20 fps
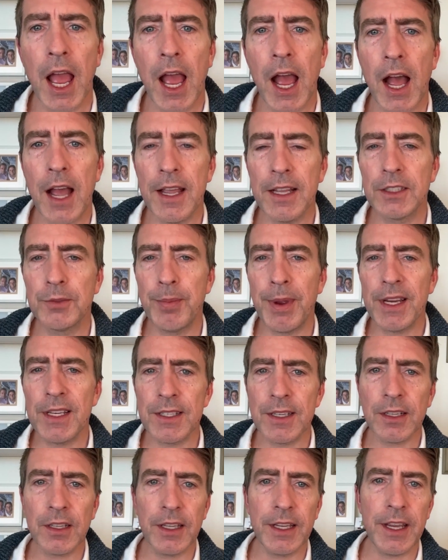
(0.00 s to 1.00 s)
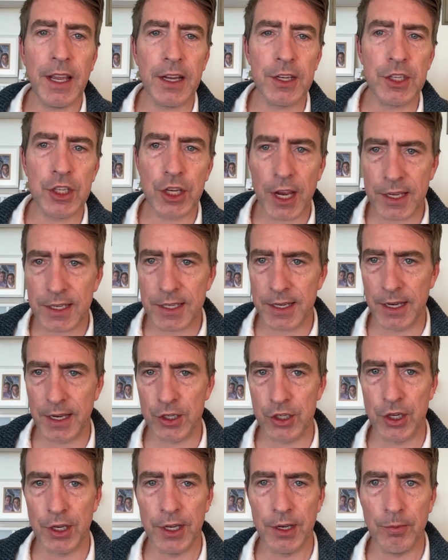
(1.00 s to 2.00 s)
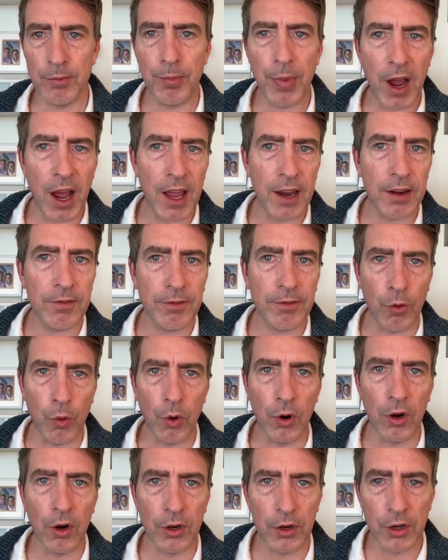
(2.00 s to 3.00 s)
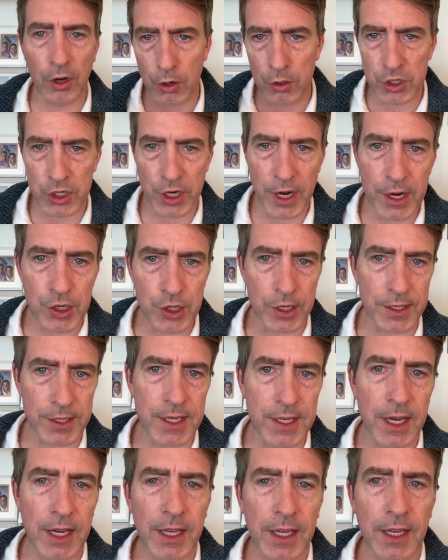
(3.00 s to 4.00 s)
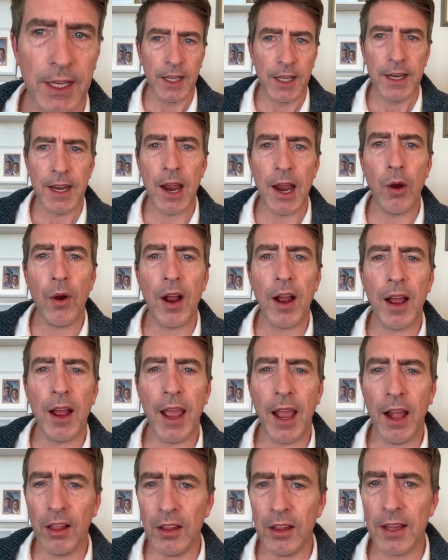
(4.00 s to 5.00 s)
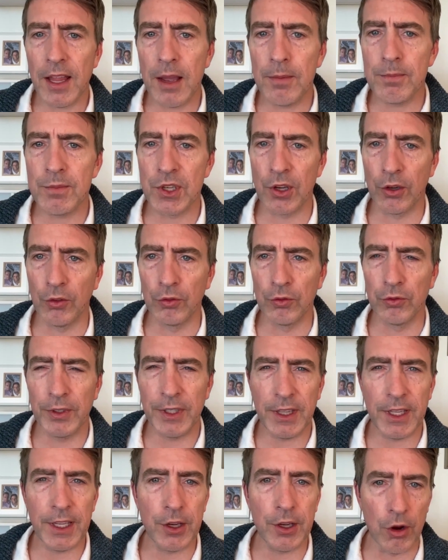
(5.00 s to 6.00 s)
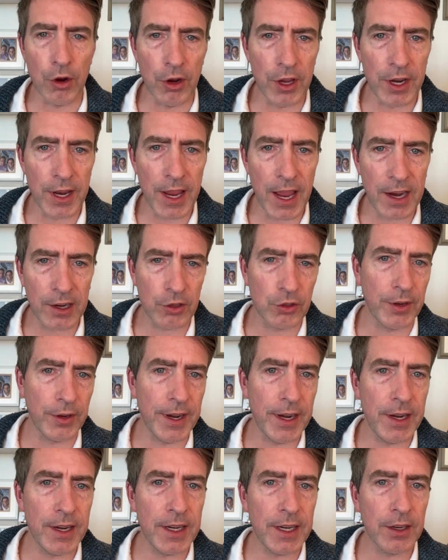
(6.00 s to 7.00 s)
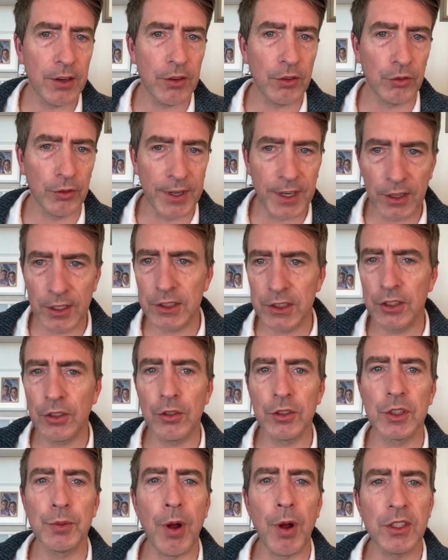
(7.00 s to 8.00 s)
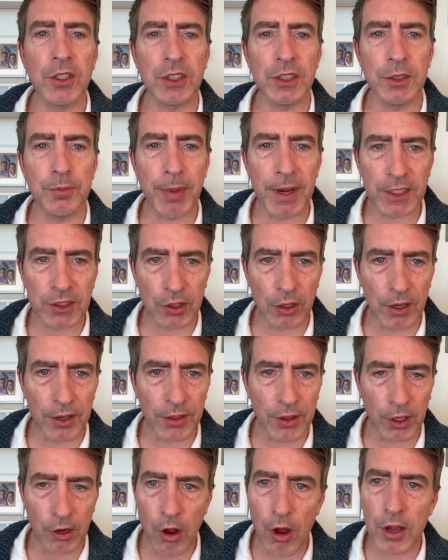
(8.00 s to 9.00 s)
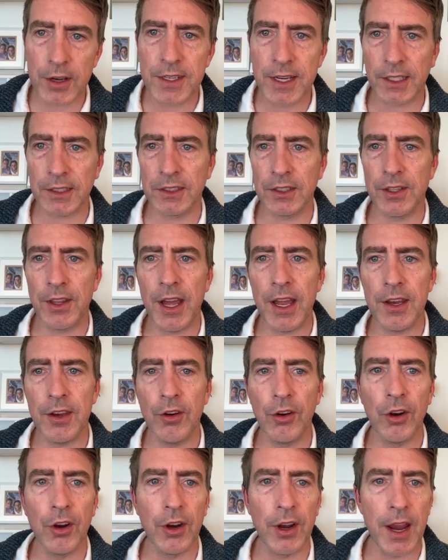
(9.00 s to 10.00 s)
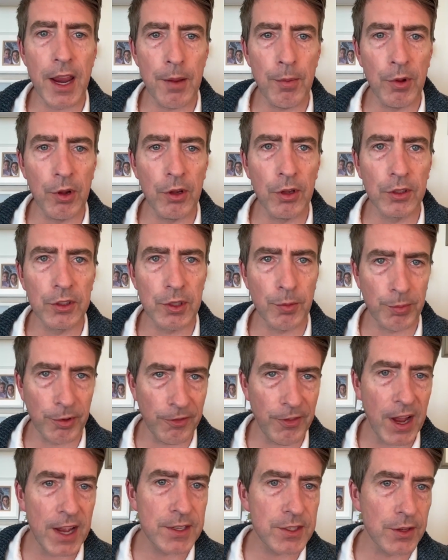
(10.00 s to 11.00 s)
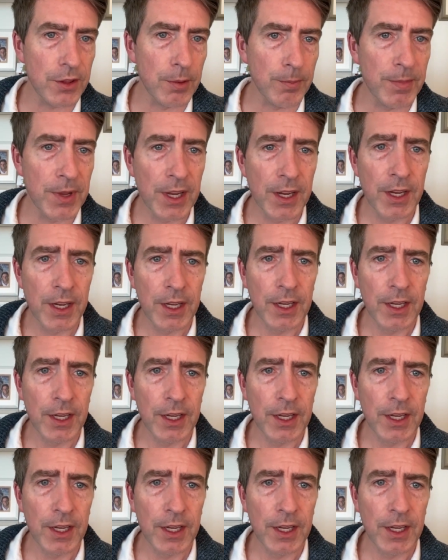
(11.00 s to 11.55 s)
It's basically a chess engine, but for negotiations. Now, LLMs are really good at creating realistic responses based on the context that you're able to provide to them.